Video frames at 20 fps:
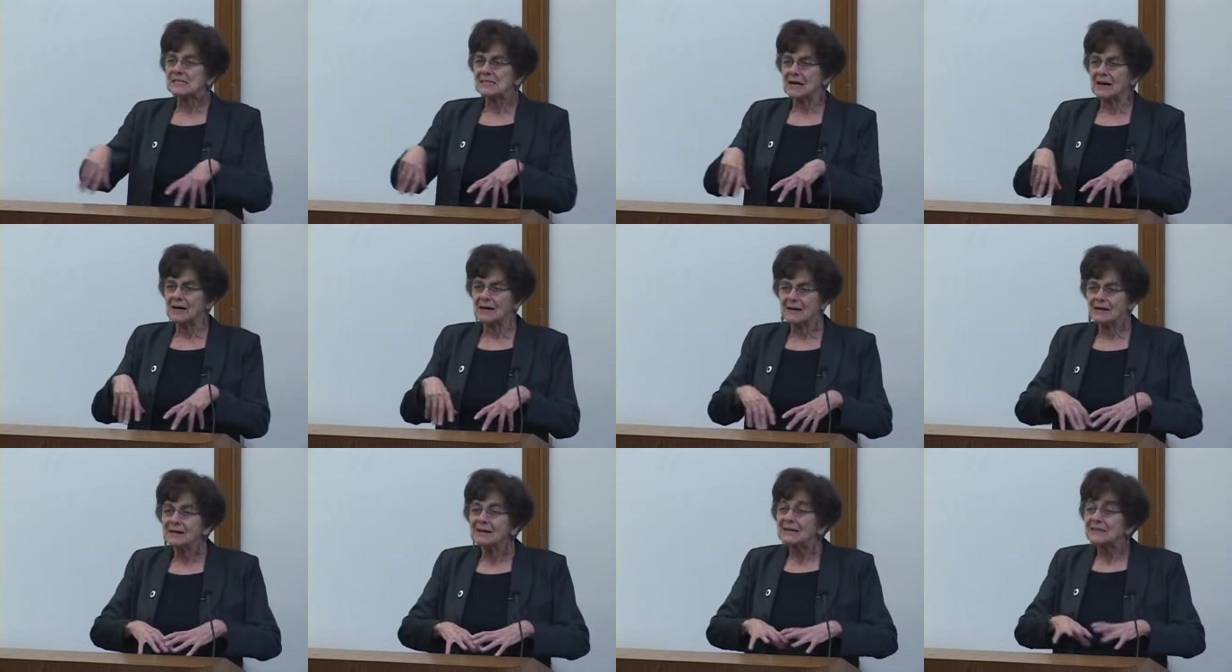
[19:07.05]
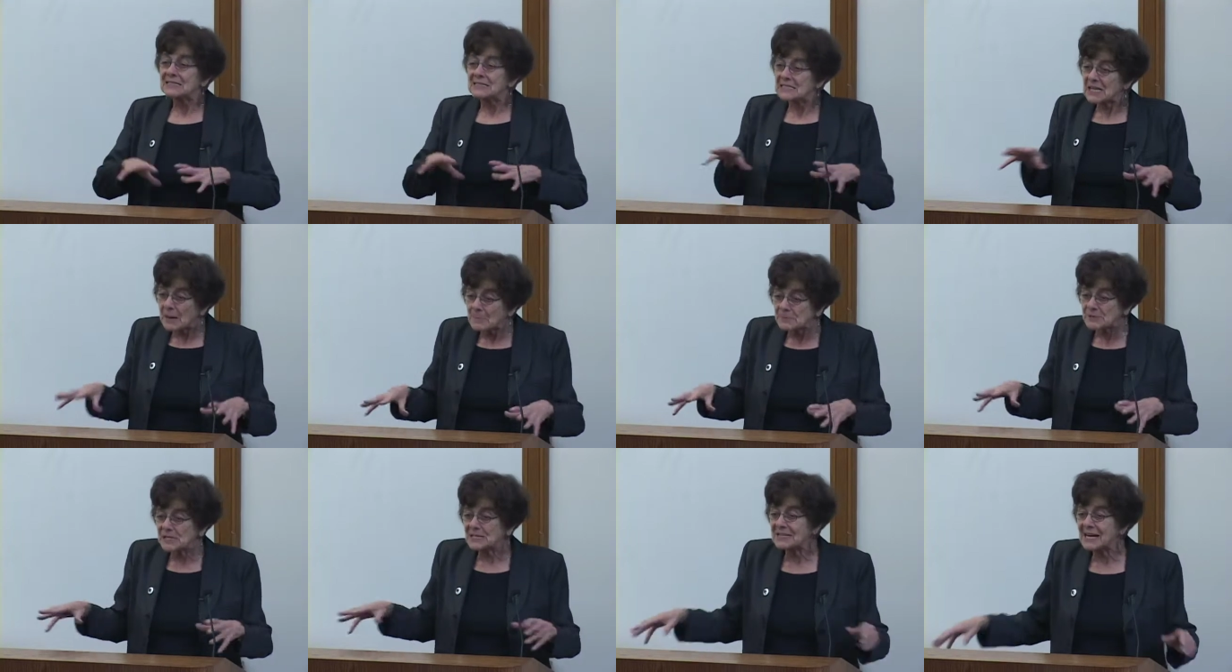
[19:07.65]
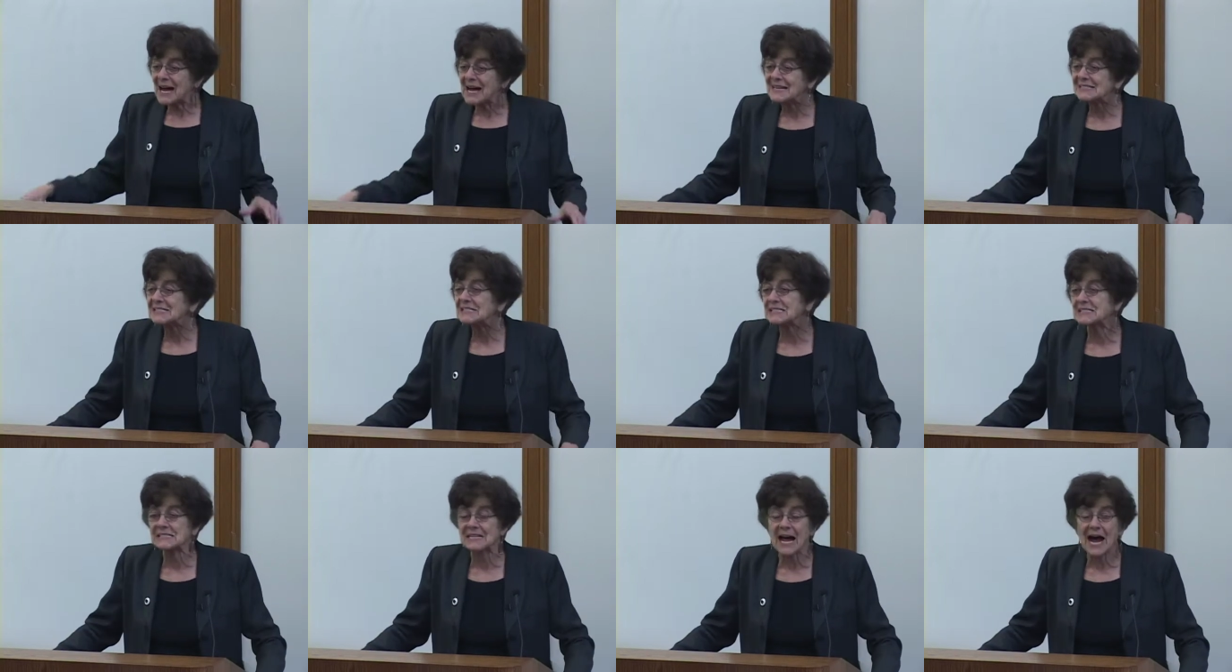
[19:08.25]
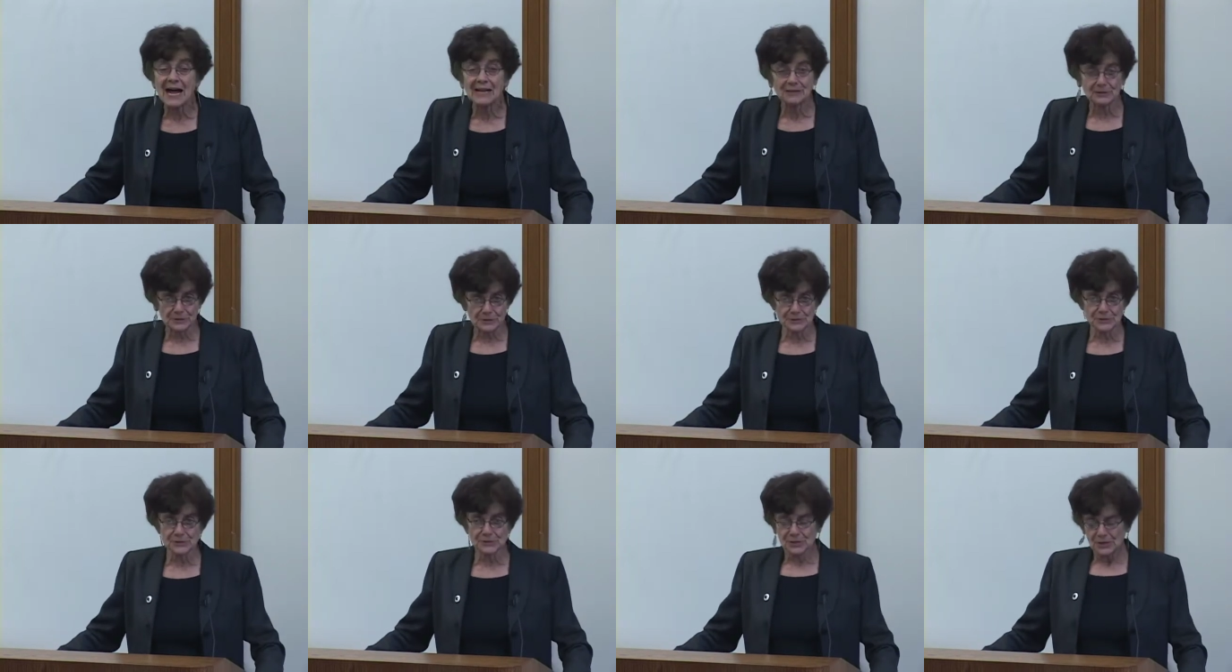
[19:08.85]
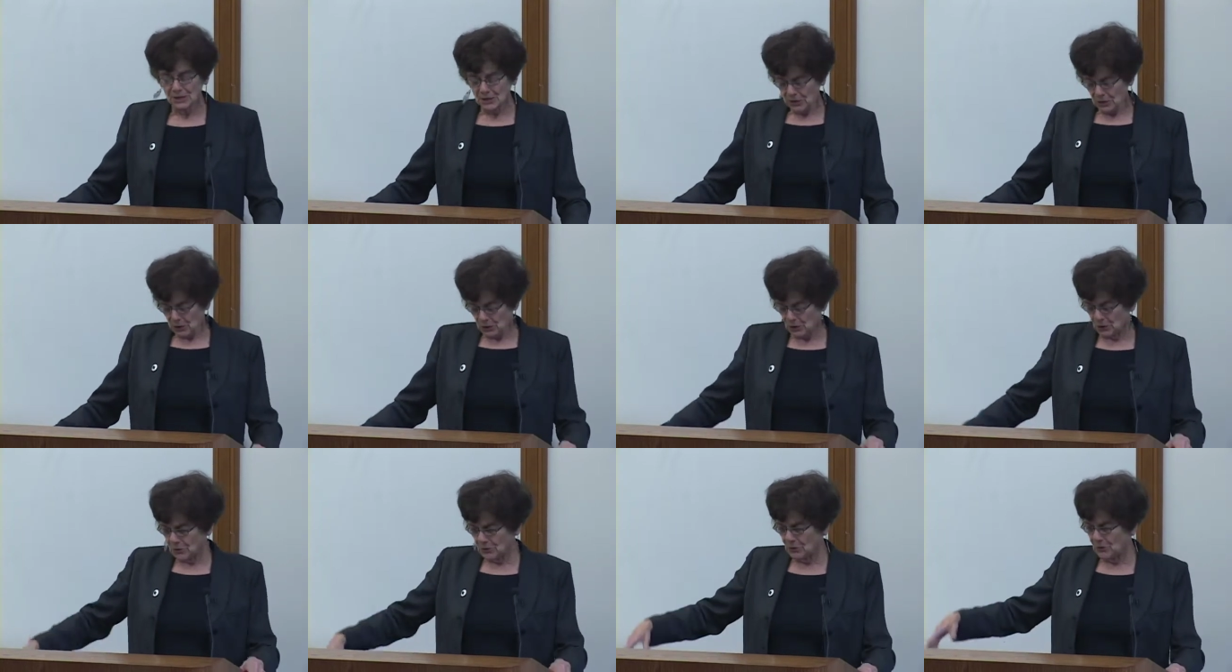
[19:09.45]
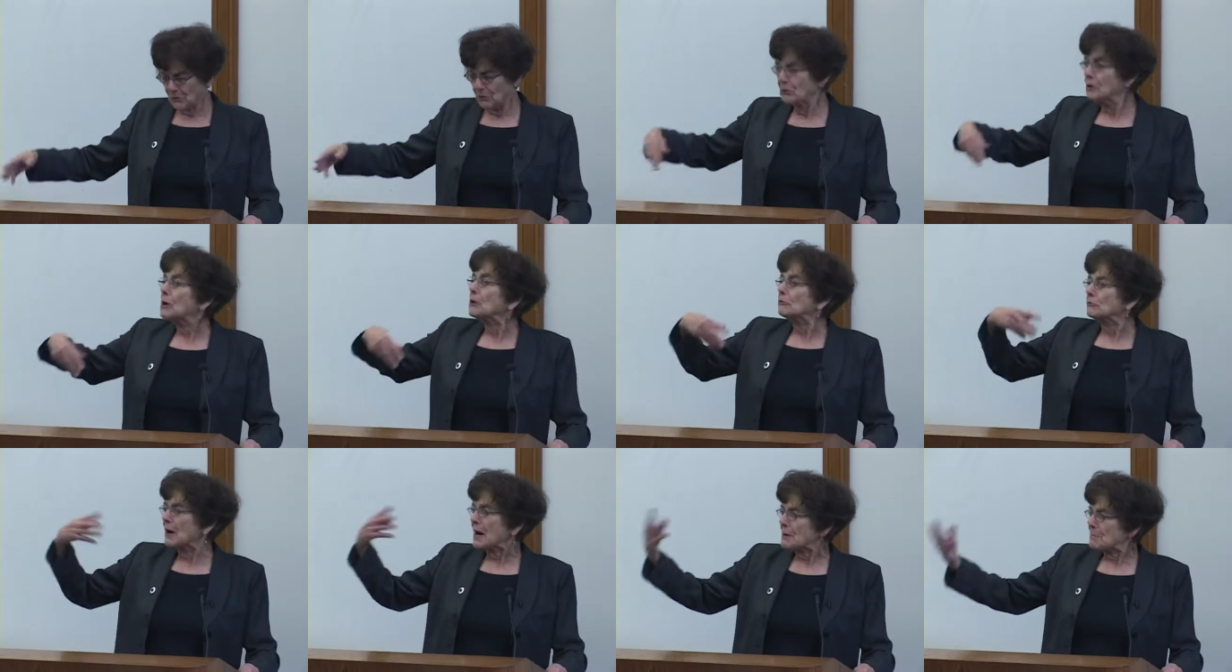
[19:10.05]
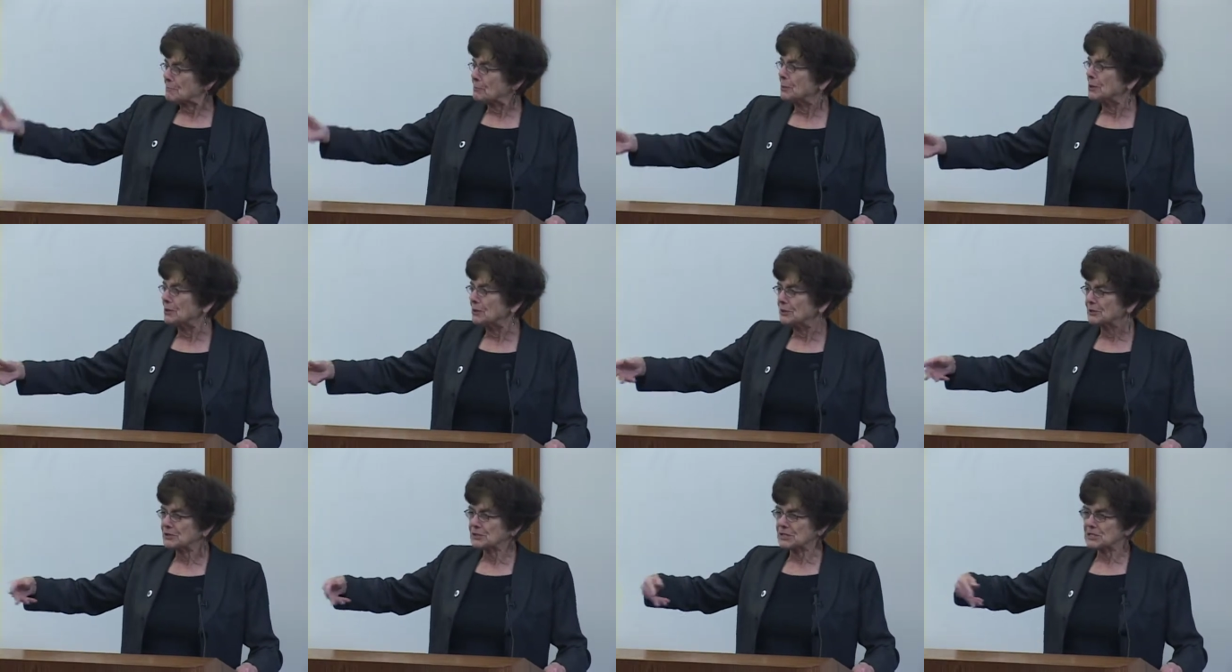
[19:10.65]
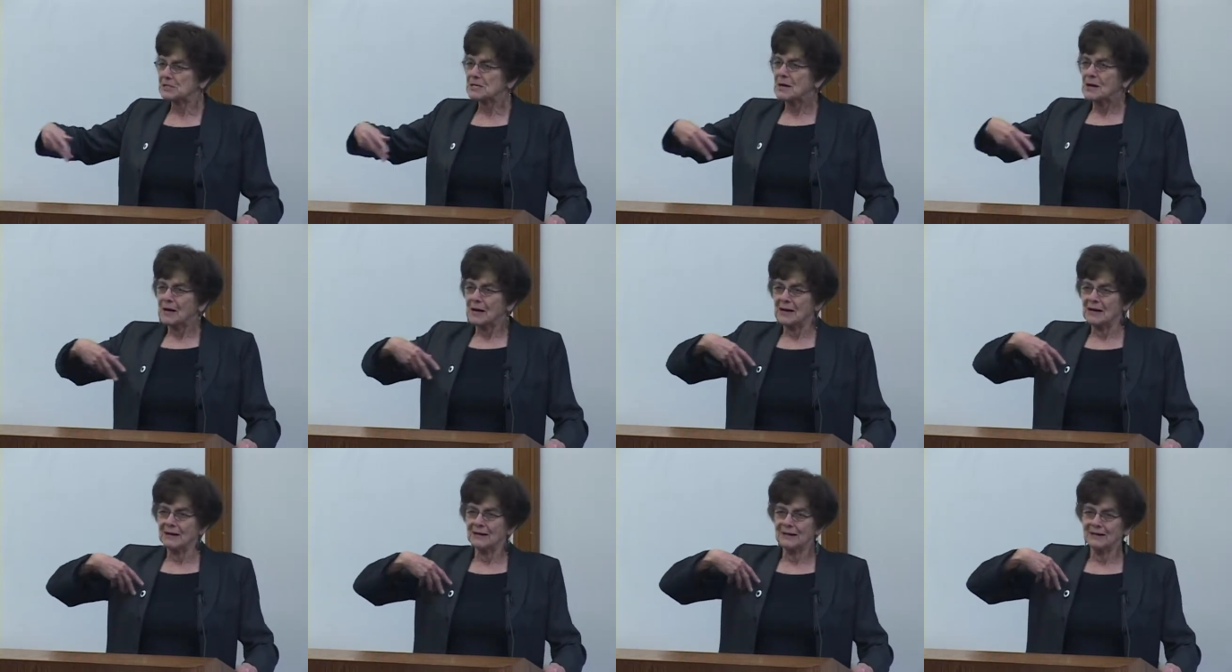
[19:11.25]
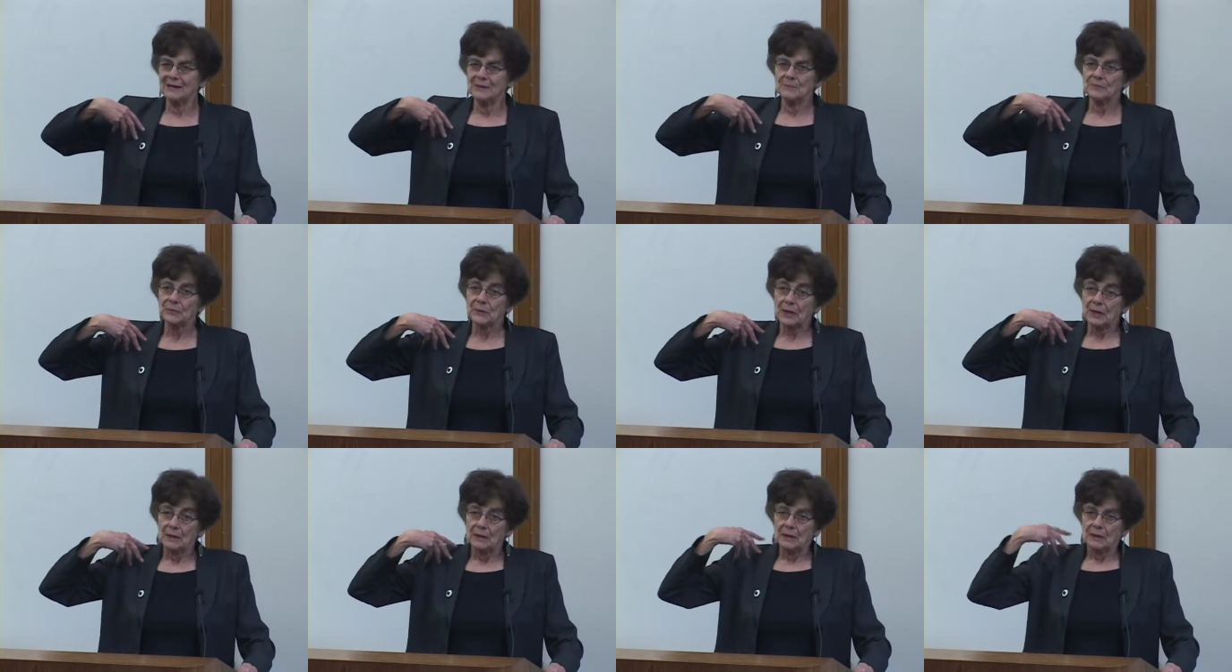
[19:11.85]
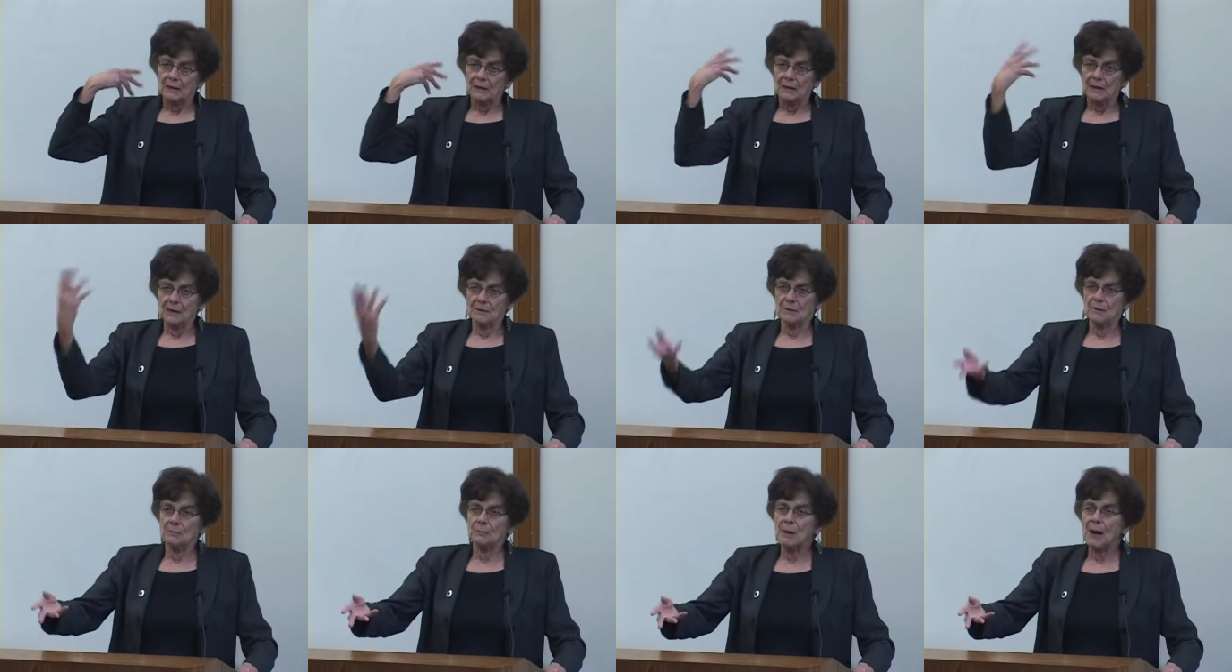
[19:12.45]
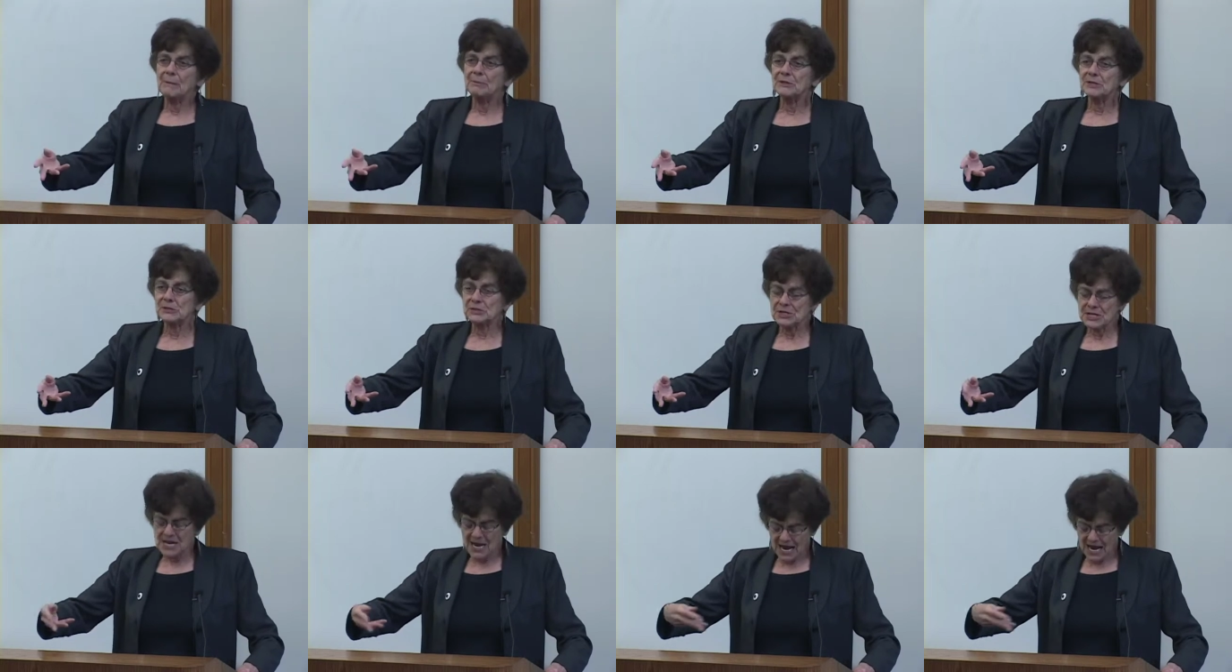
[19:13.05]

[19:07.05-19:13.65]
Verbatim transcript: uh, subsidized scholars who write books, uh, uh, publish the